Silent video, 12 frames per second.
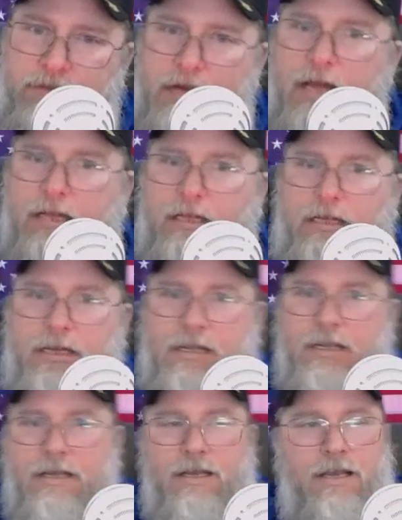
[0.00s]
Allen.
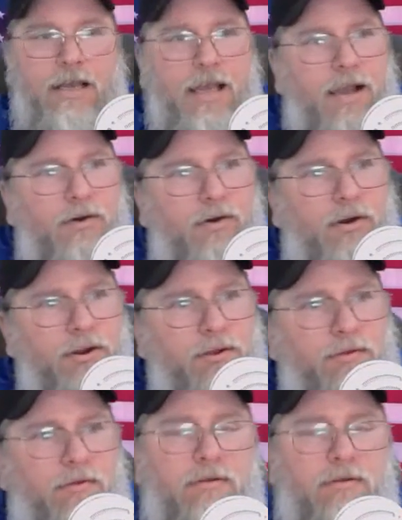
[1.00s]
How are you?